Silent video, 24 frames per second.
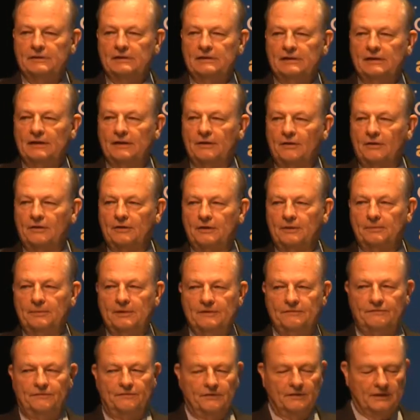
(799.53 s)
in order to be
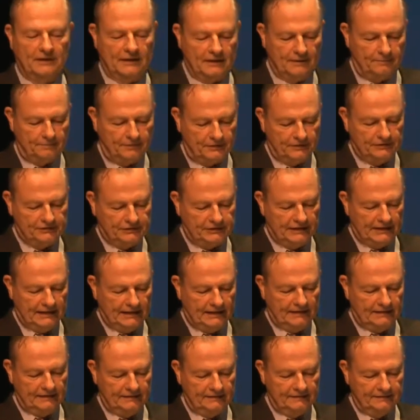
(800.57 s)
fully
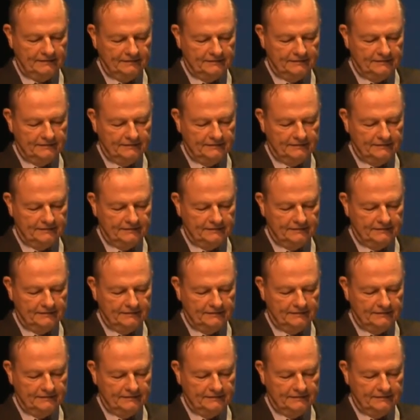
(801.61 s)
appreciated.